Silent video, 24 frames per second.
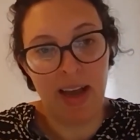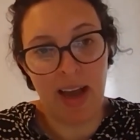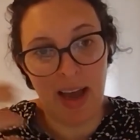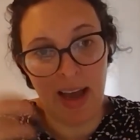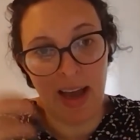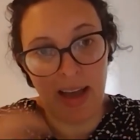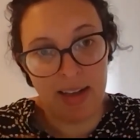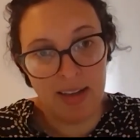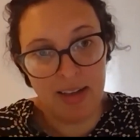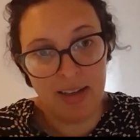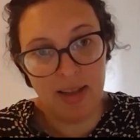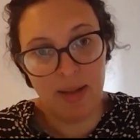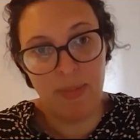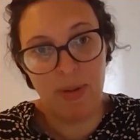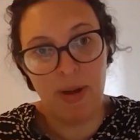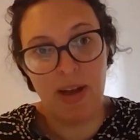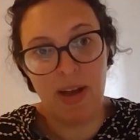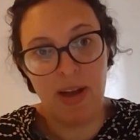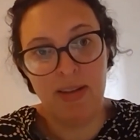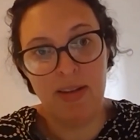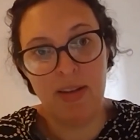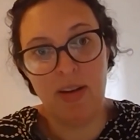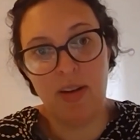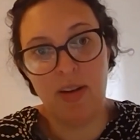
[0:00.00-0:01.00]
and the
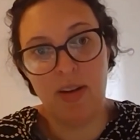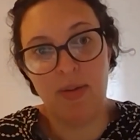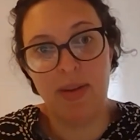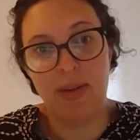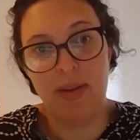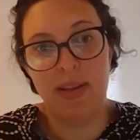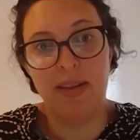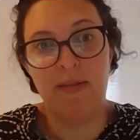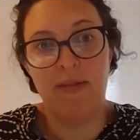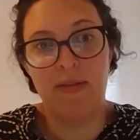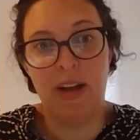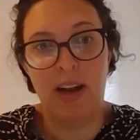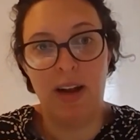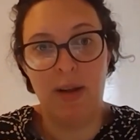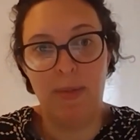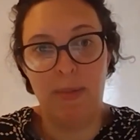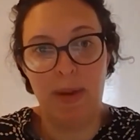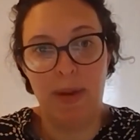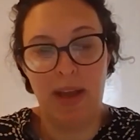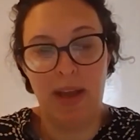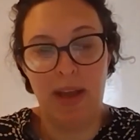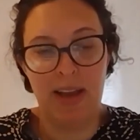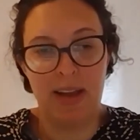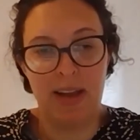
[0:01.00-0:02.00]
person who is
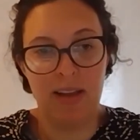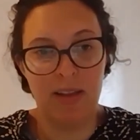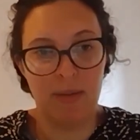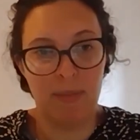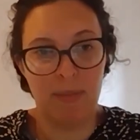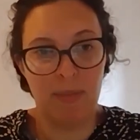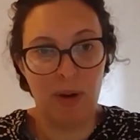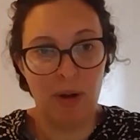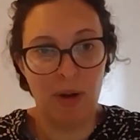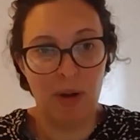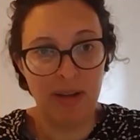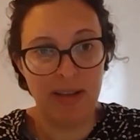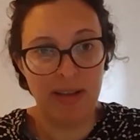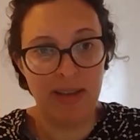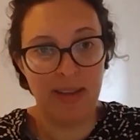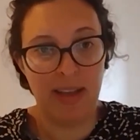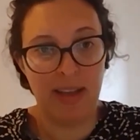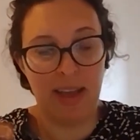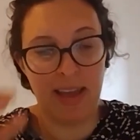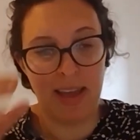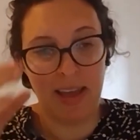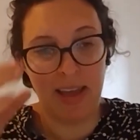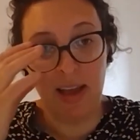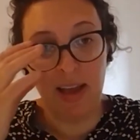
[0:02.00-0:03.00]
developing the
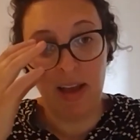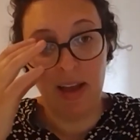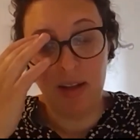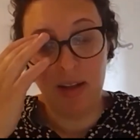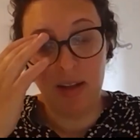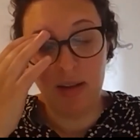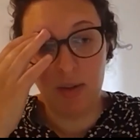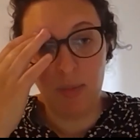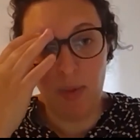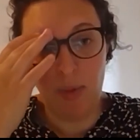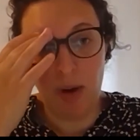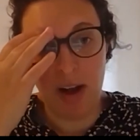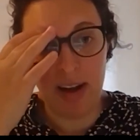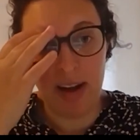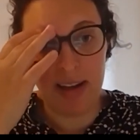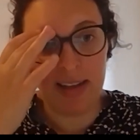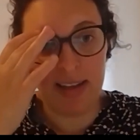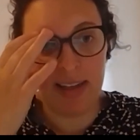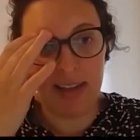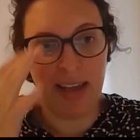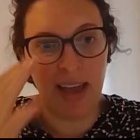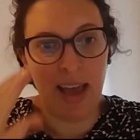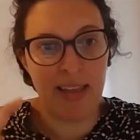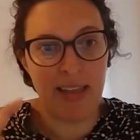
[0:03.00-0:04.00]
policy to work
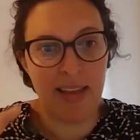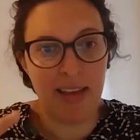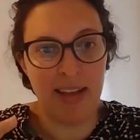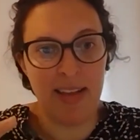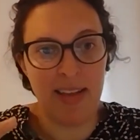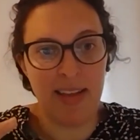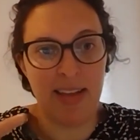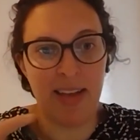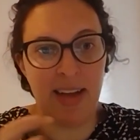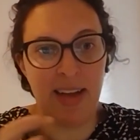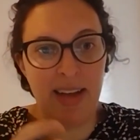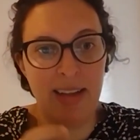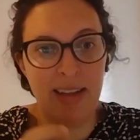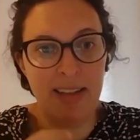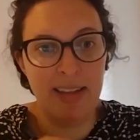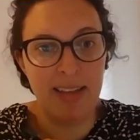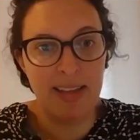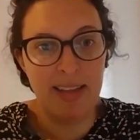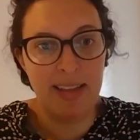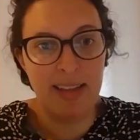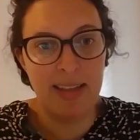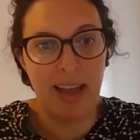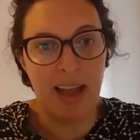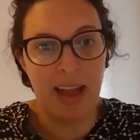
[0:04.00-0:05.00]
together to
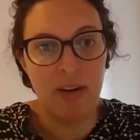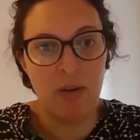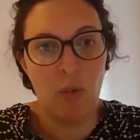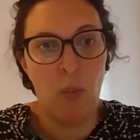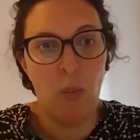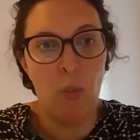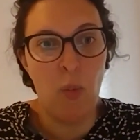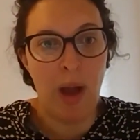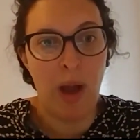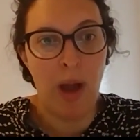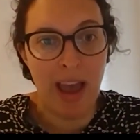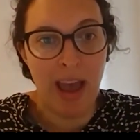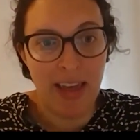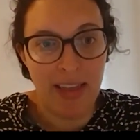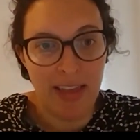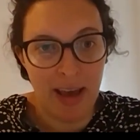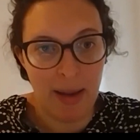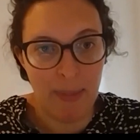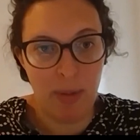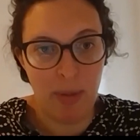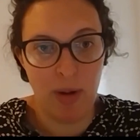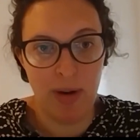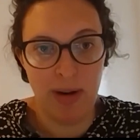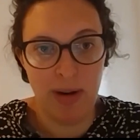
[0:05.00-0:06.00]
understand where
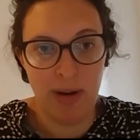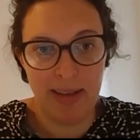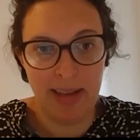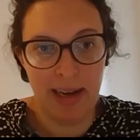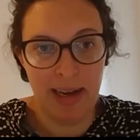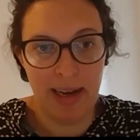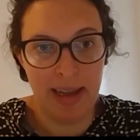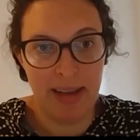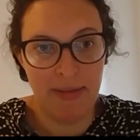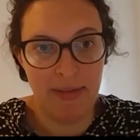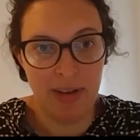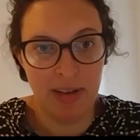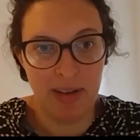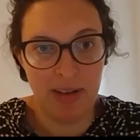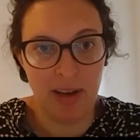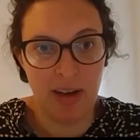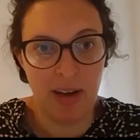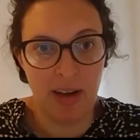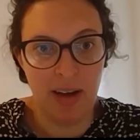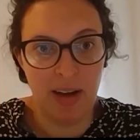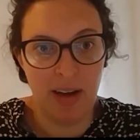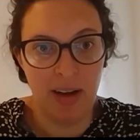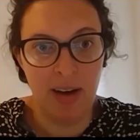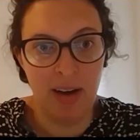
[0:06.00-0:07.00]
their policy levers
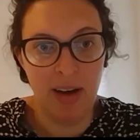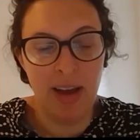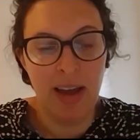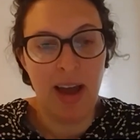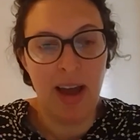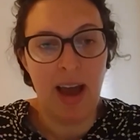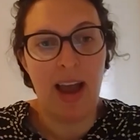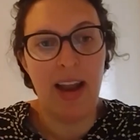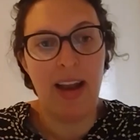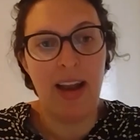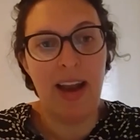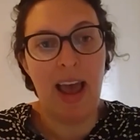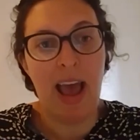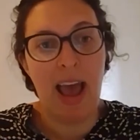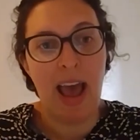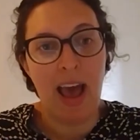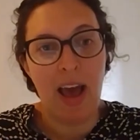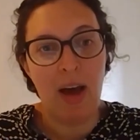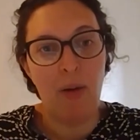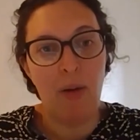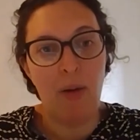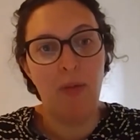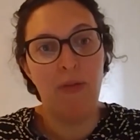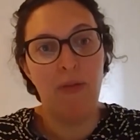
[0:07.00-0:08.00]
are and
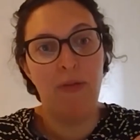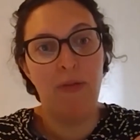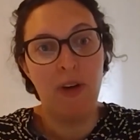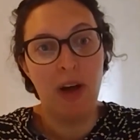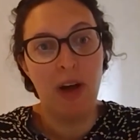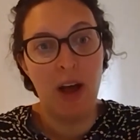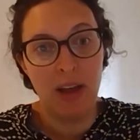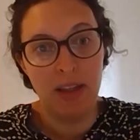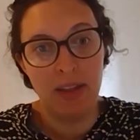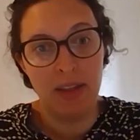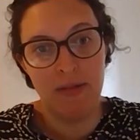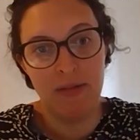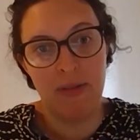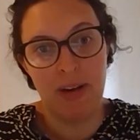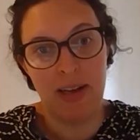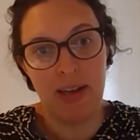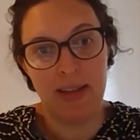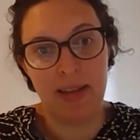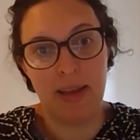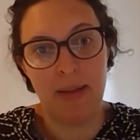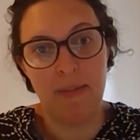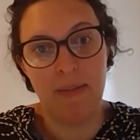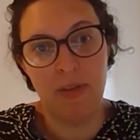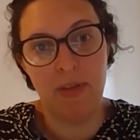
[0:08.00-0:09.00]
how further
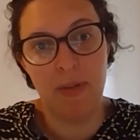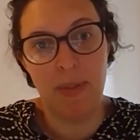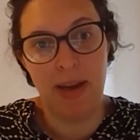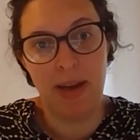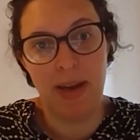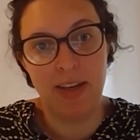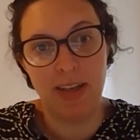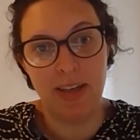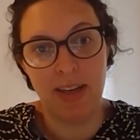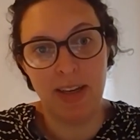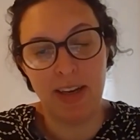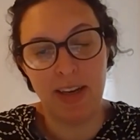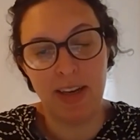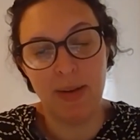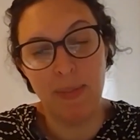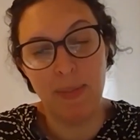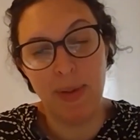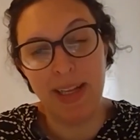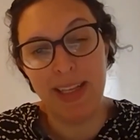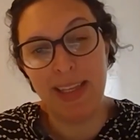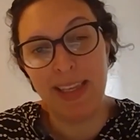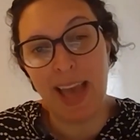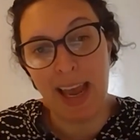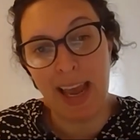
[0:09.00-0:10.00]
risk information can
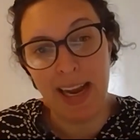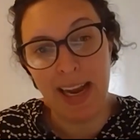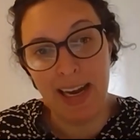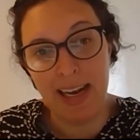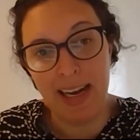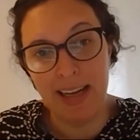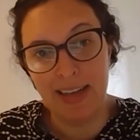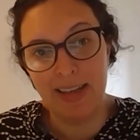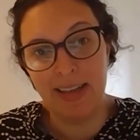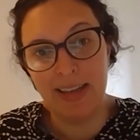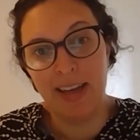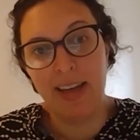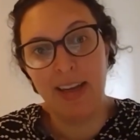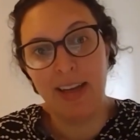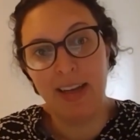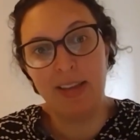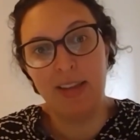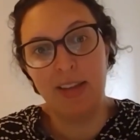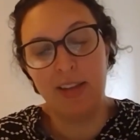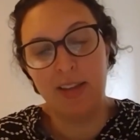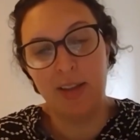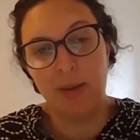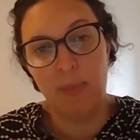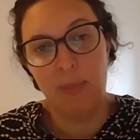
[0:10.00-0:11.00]
be tailored
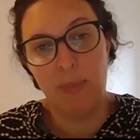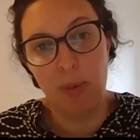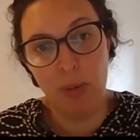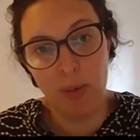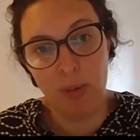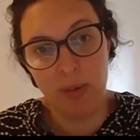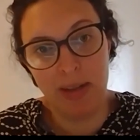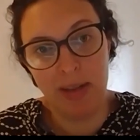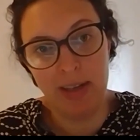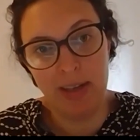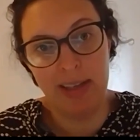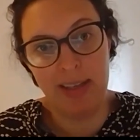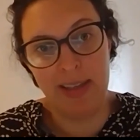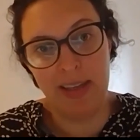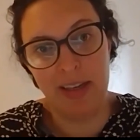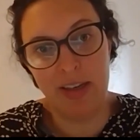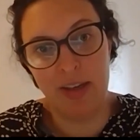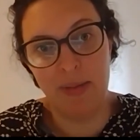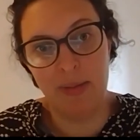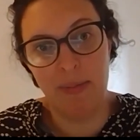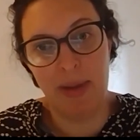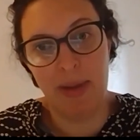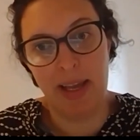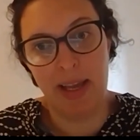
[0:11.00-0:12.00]
to support the
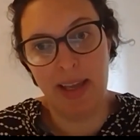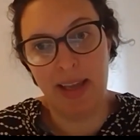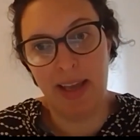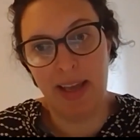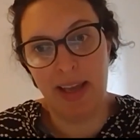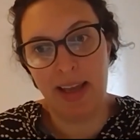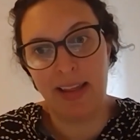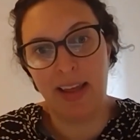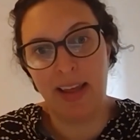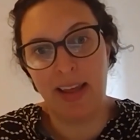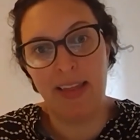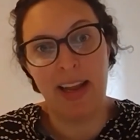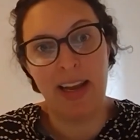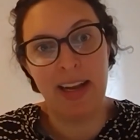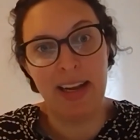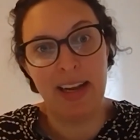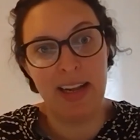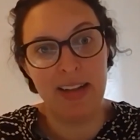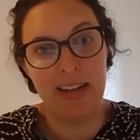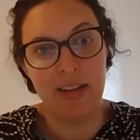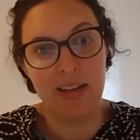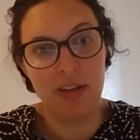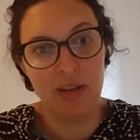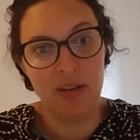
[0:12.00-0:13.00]
decision making that they
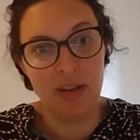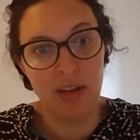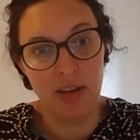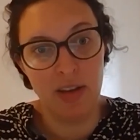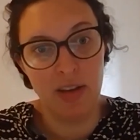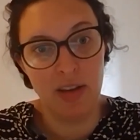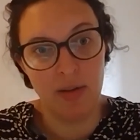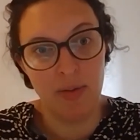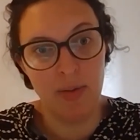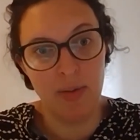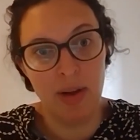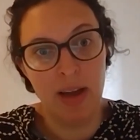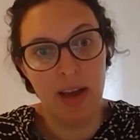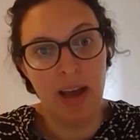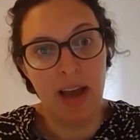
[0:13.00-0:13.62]
need to do,